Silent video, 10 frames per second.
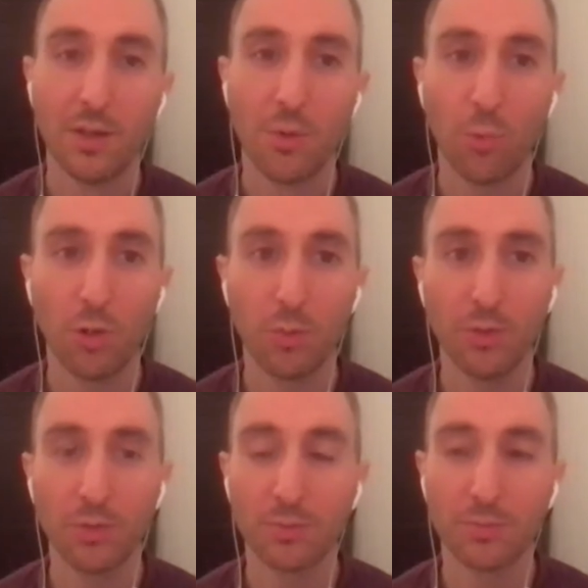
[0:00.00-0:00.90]
What
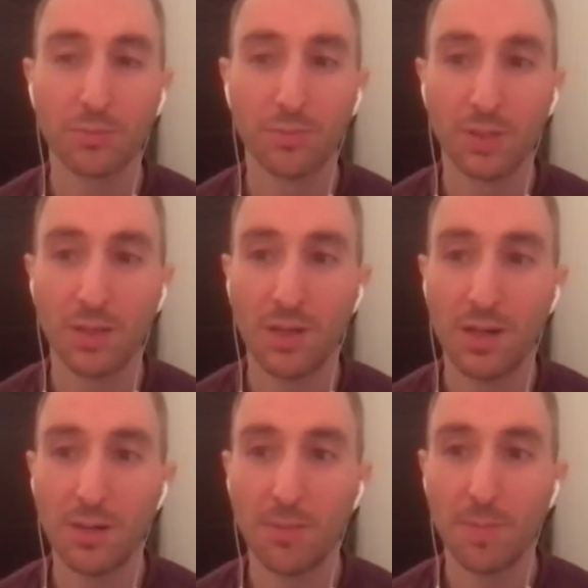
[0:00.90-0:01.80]
about
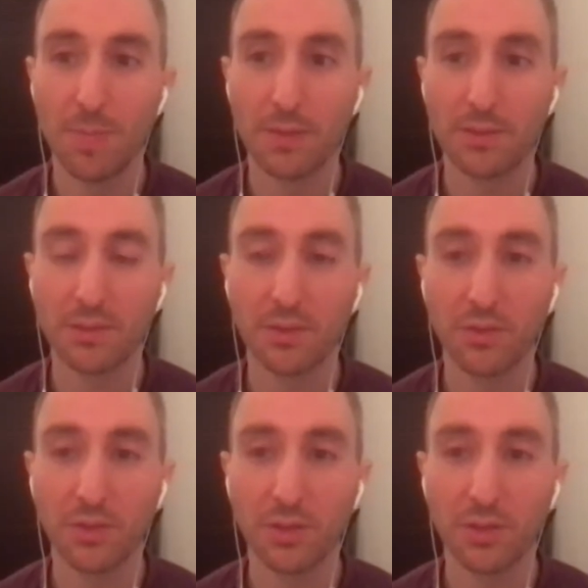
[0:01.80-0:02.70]

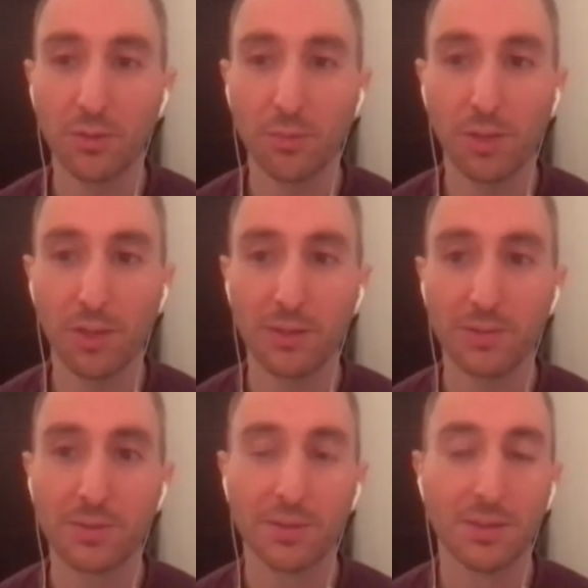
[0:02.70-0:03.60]
something
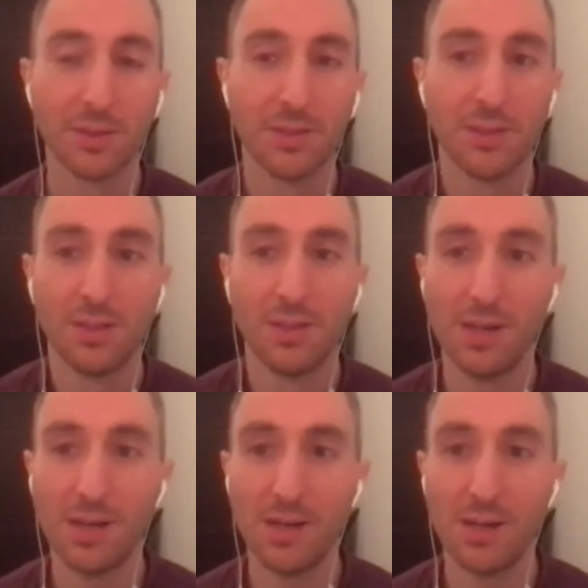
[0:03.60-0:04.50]
complex,
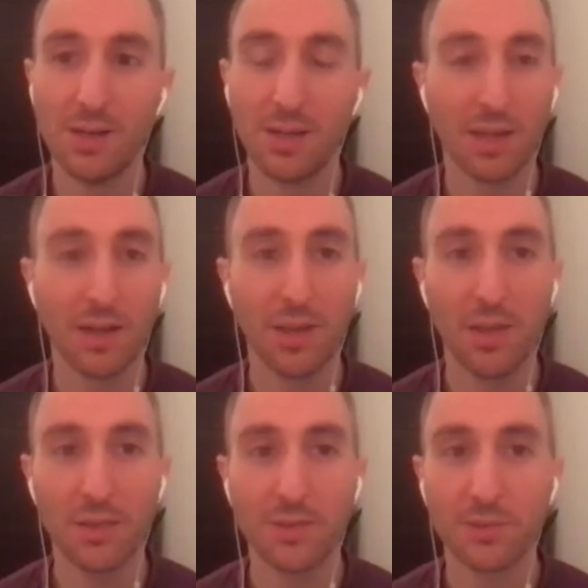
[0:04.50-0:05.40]
like
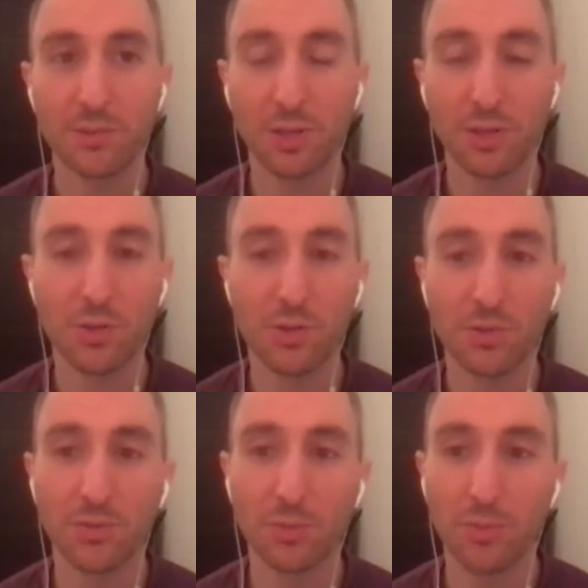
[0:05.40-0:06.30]
other
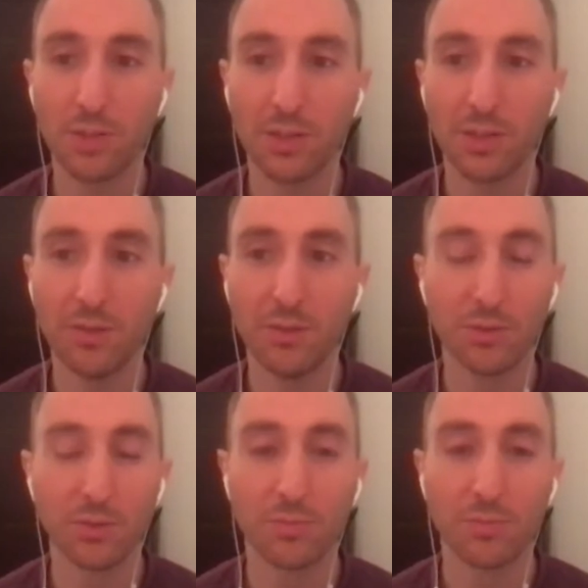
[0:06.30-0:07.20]
structures that might
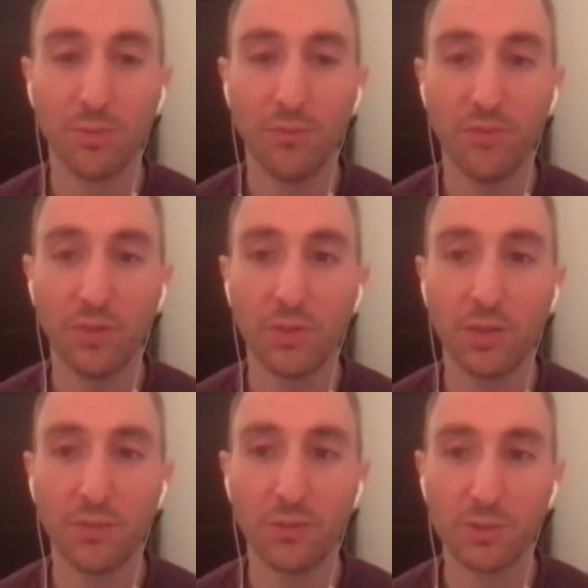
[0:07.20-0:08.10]
not fit
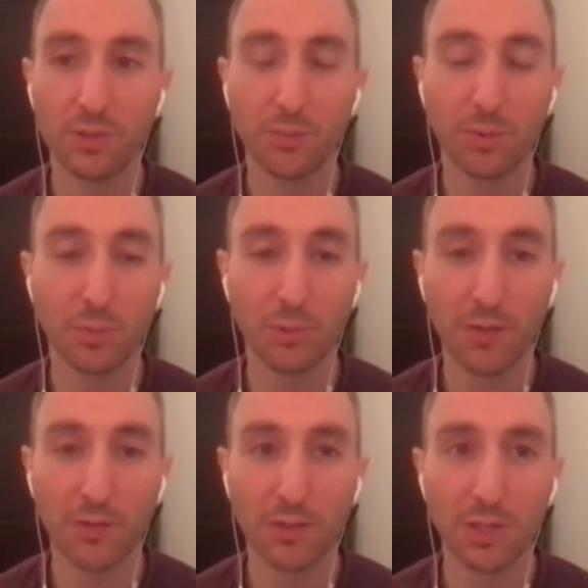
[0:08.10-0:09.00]
well? For example, a
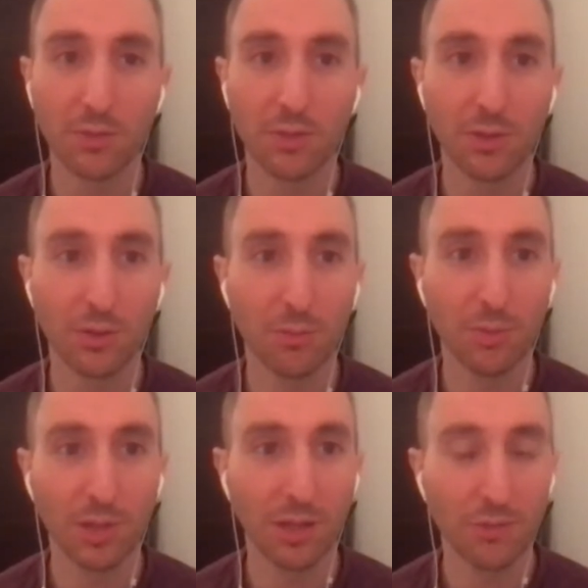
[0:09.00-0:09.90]
private equity
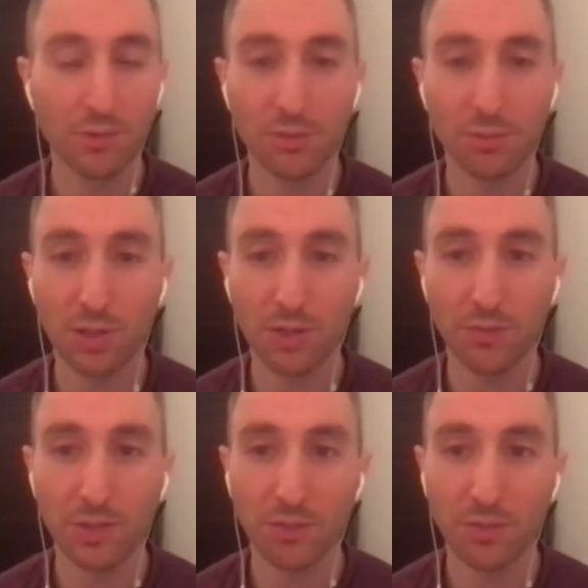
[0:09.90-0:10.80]
company. Have you seen
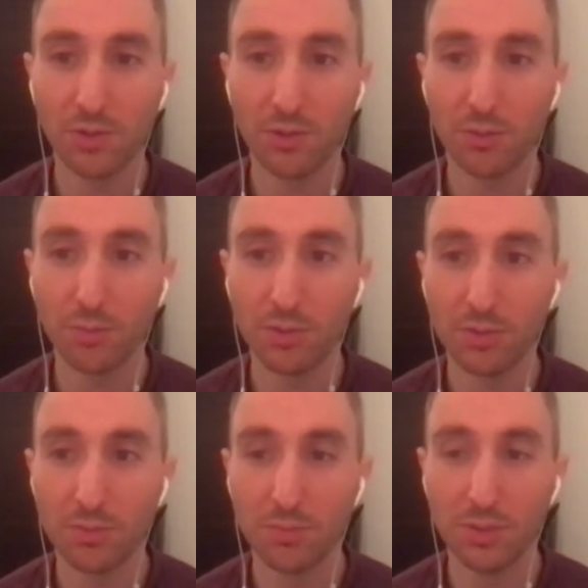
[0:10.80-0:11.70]
private equity
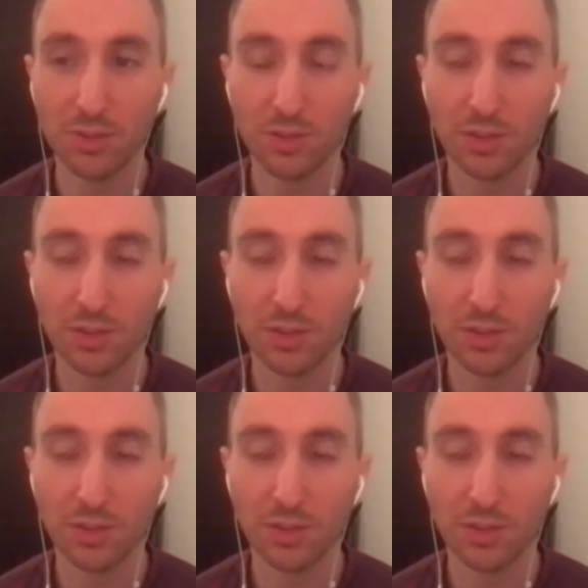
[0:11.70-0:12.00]
companies being